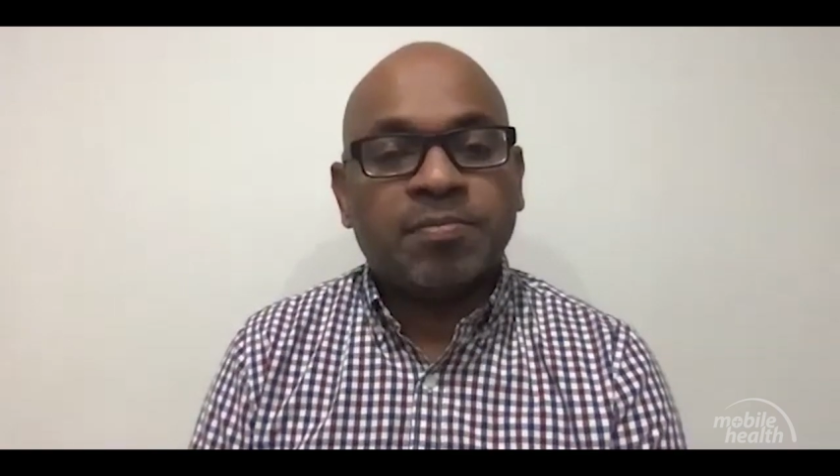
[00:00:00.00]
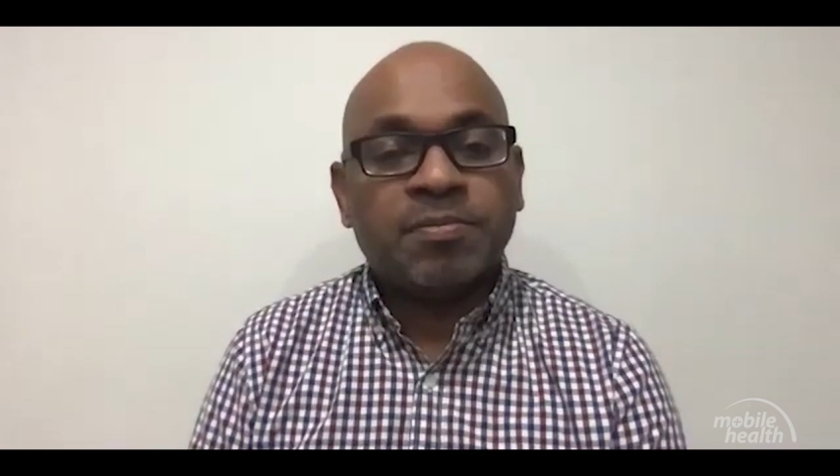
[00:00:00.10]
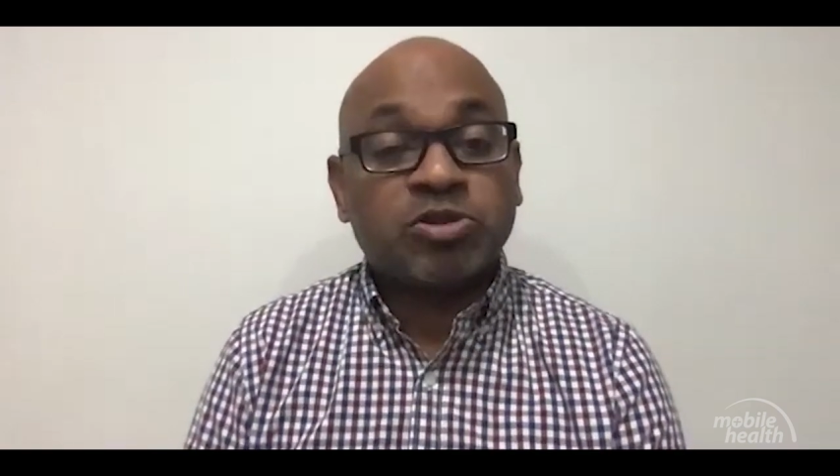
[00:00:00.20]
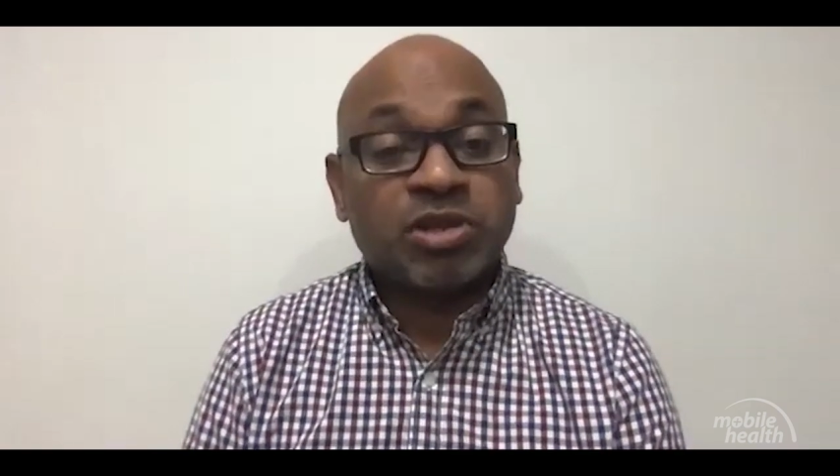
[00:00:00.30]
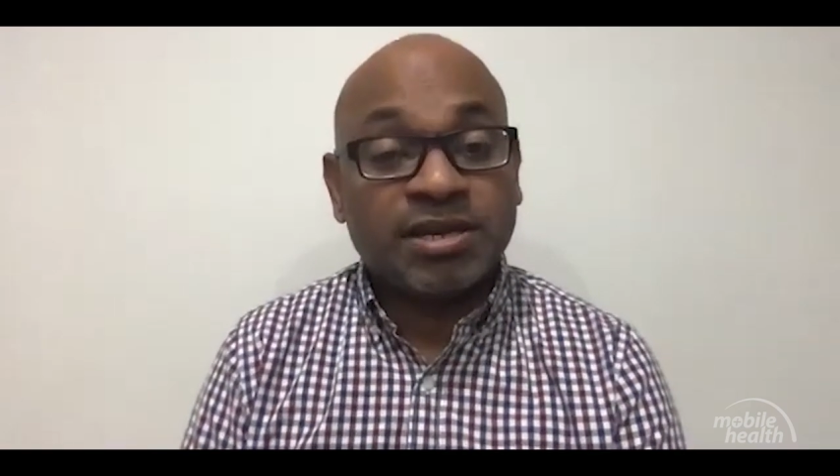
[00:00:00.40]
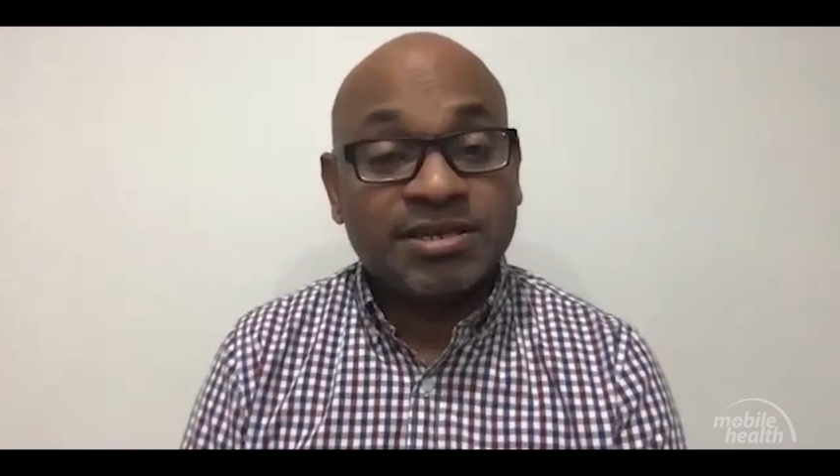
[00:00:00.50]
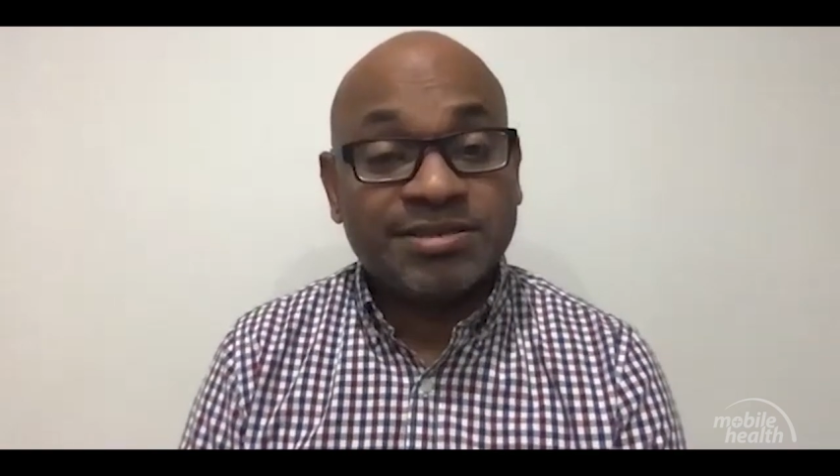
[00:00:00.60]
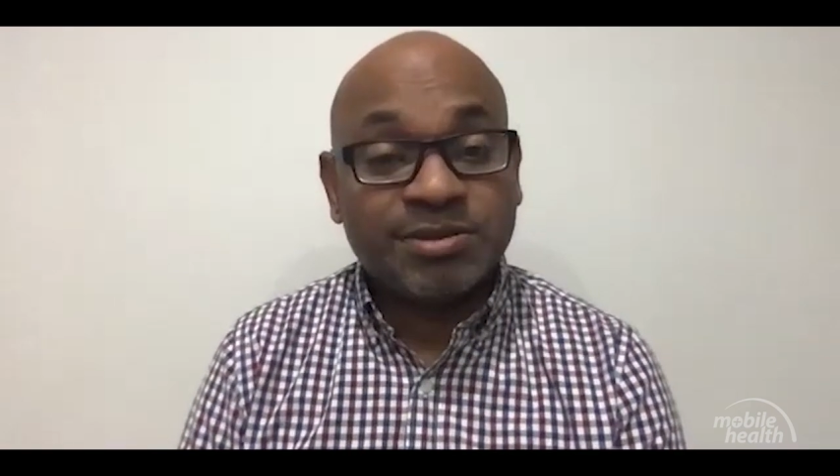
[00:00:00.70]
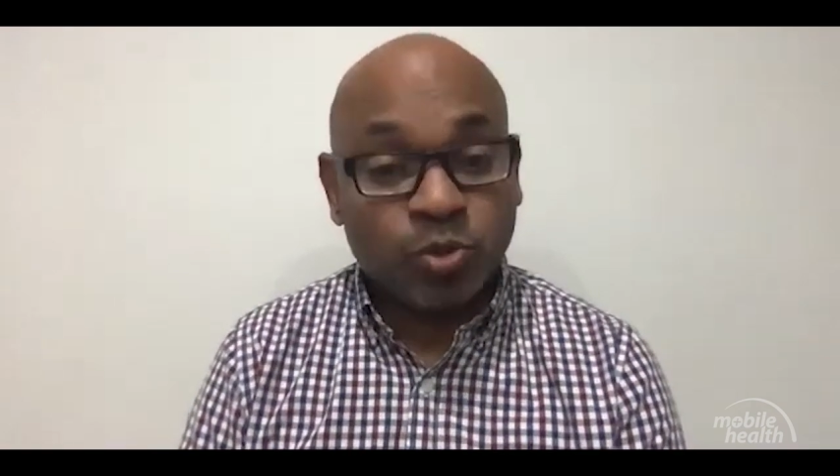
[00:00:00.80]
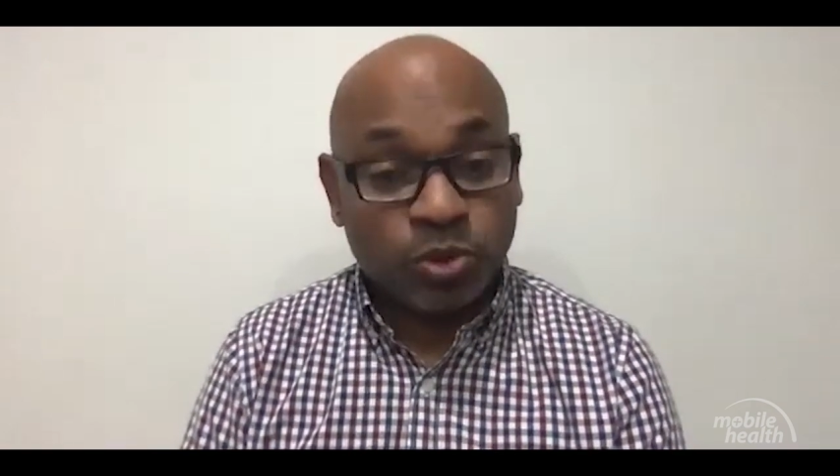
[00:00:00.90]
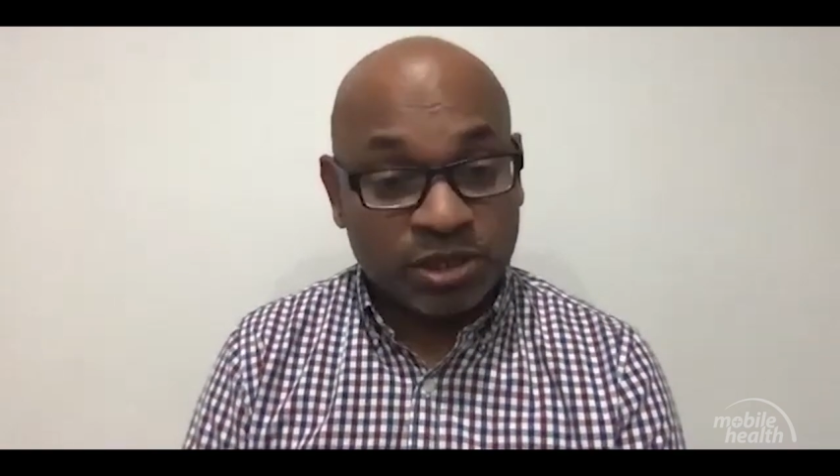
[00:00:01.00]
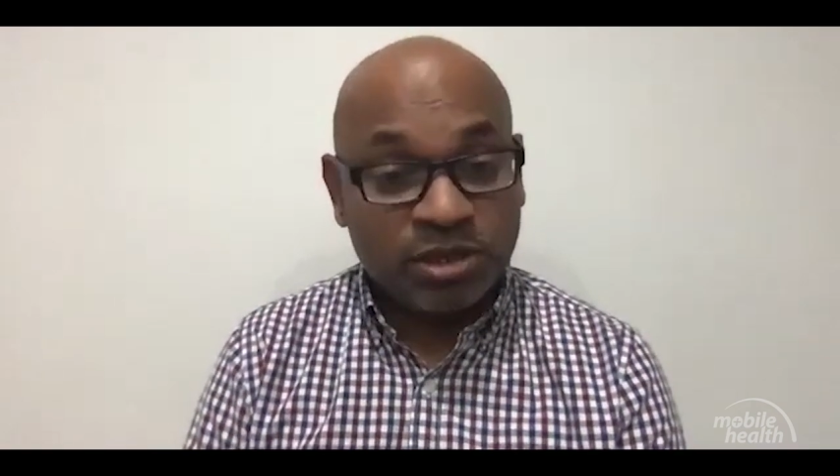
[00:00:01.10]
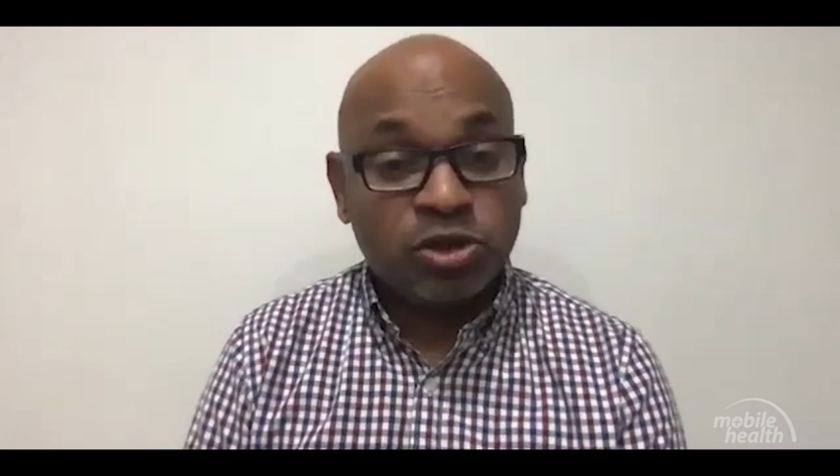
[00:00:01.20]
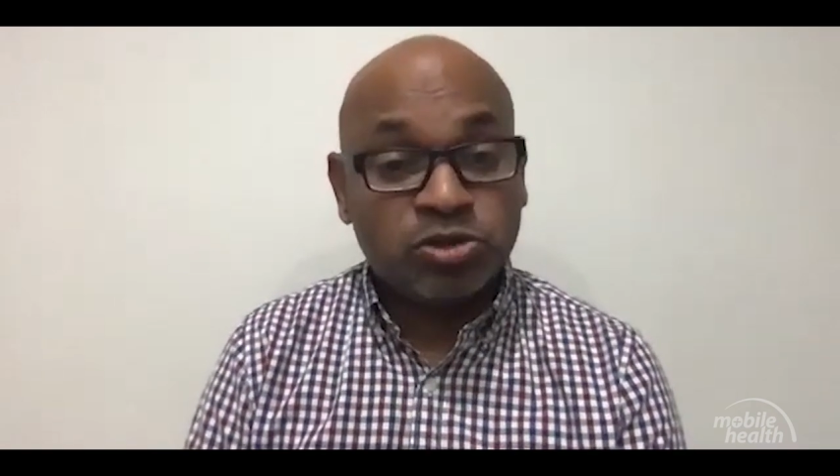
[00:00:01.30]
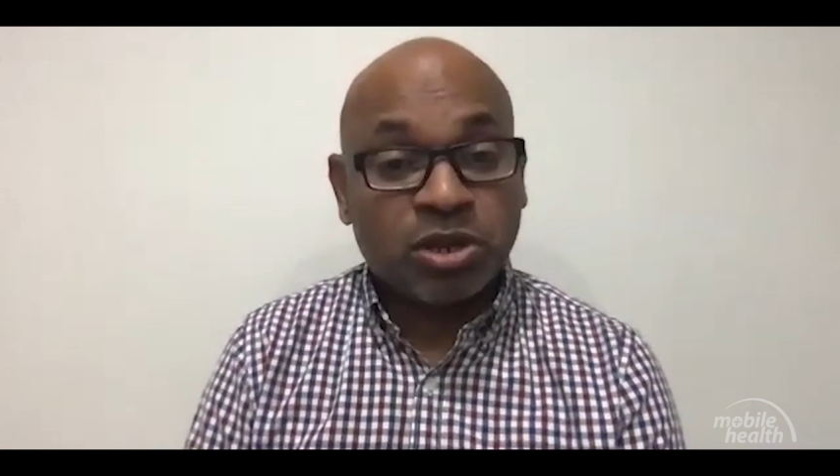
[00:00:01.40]
societies
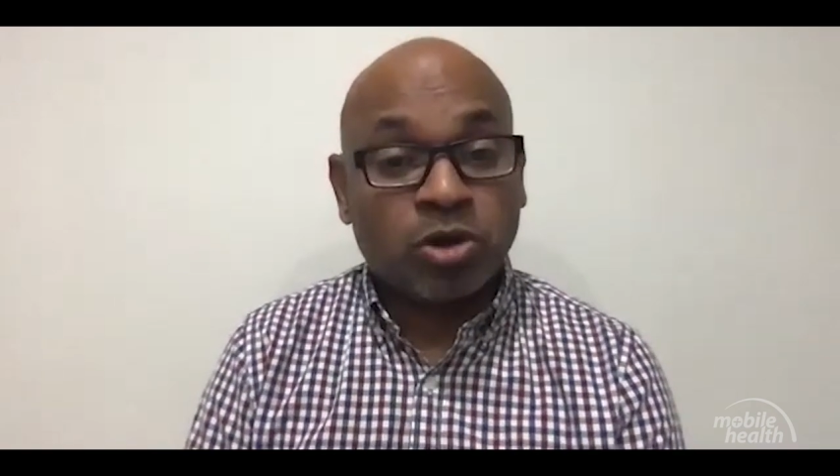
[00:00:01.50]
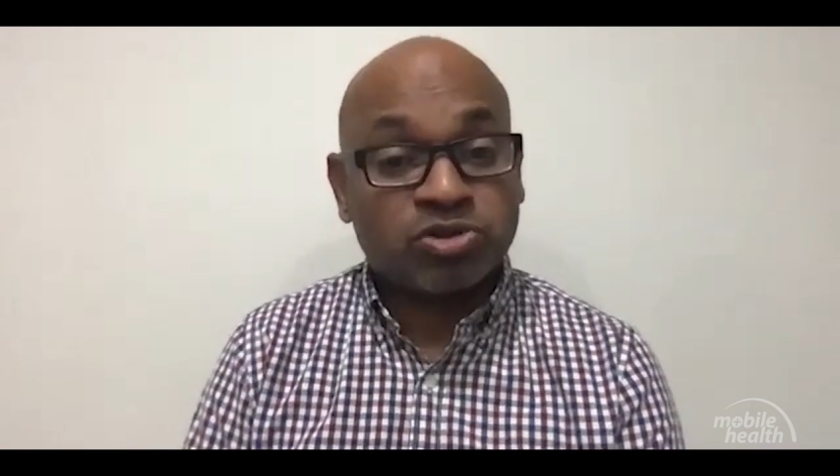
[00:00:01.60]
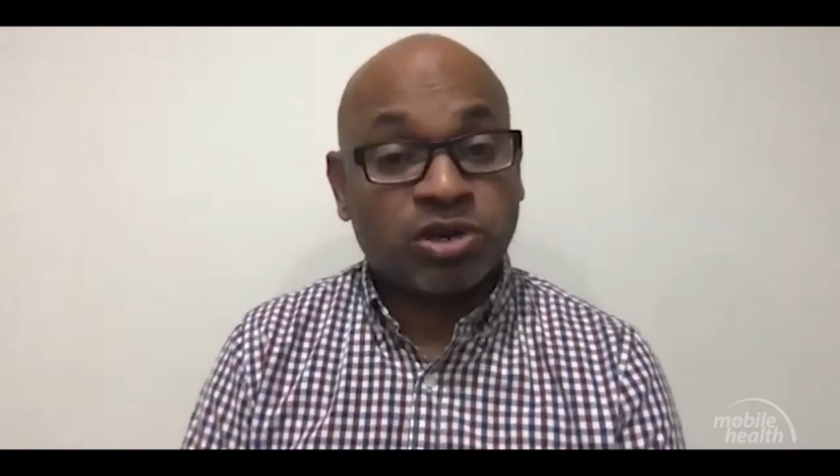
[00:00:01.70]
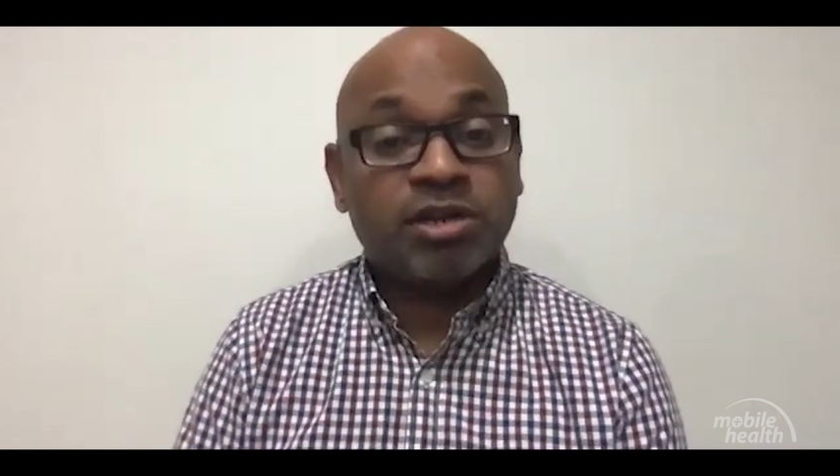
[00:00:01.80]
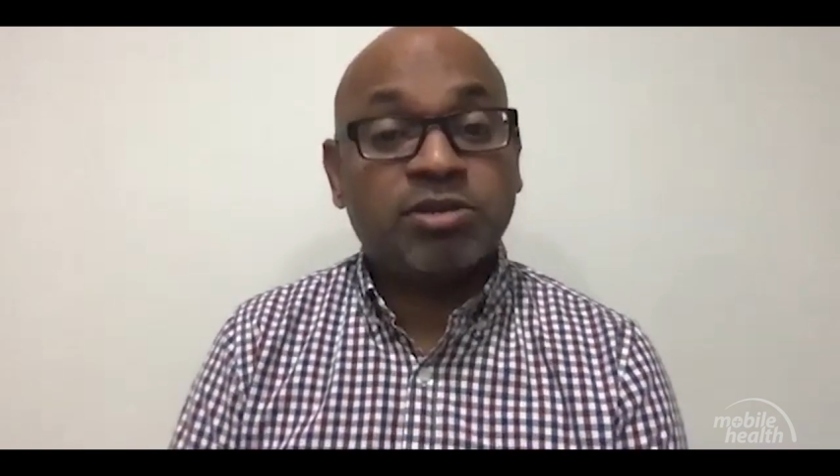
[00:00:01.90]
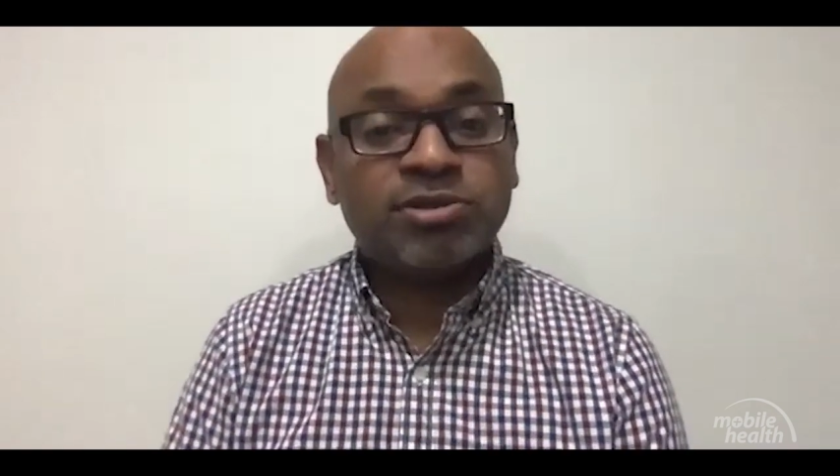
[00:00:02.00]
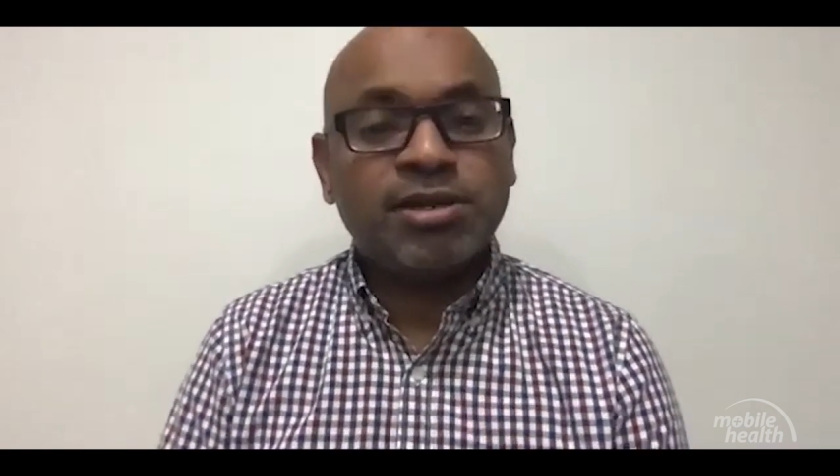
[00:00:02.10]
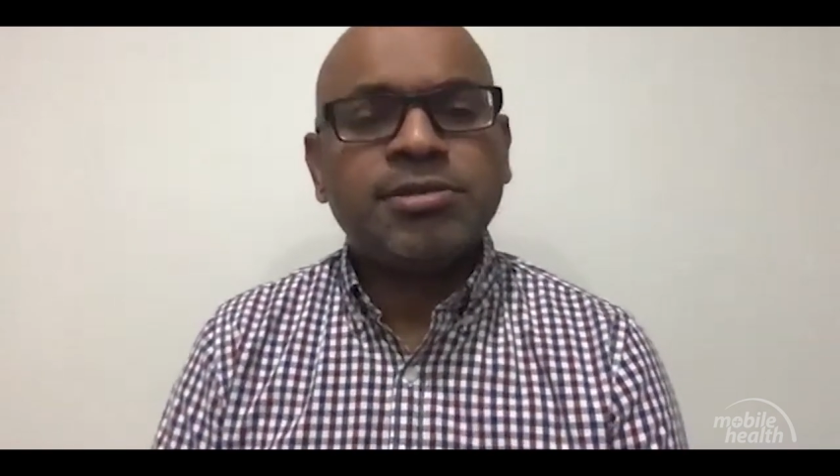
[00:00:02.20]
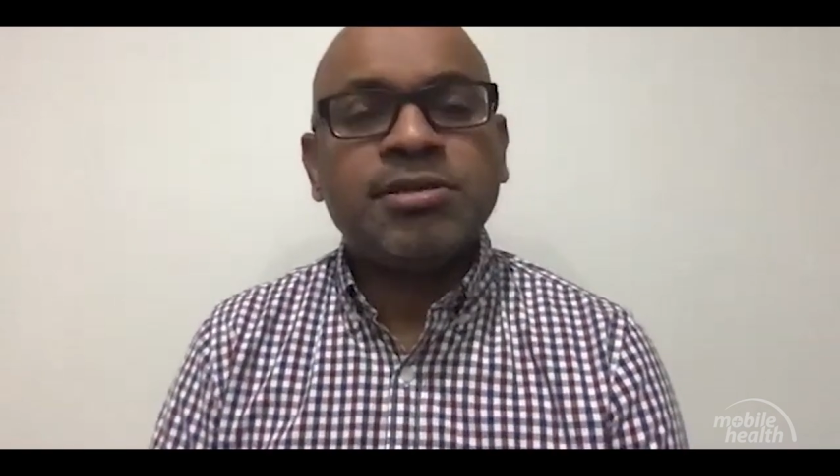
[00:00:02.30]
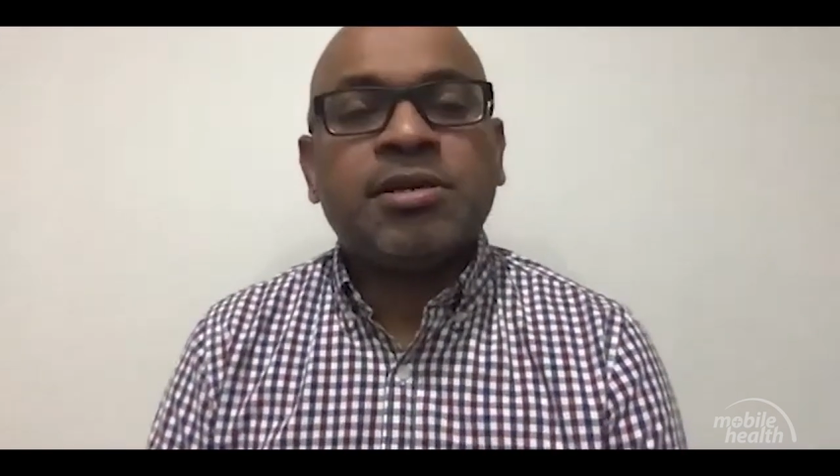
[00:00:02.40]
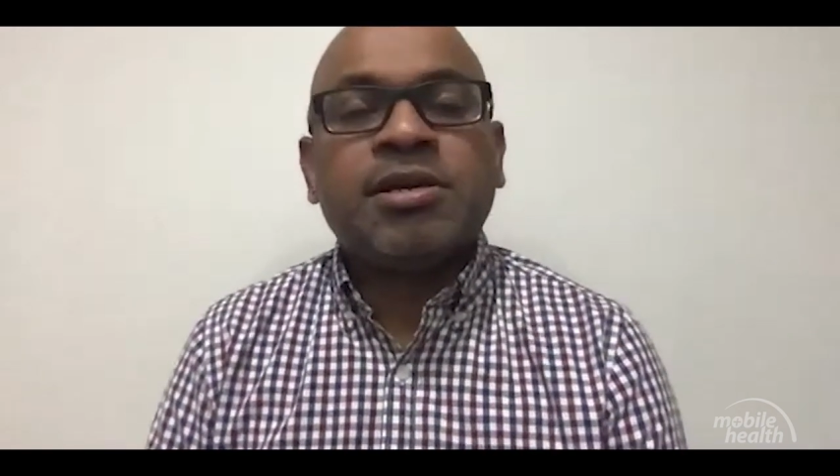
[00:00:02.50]
within Australia, New Zealand,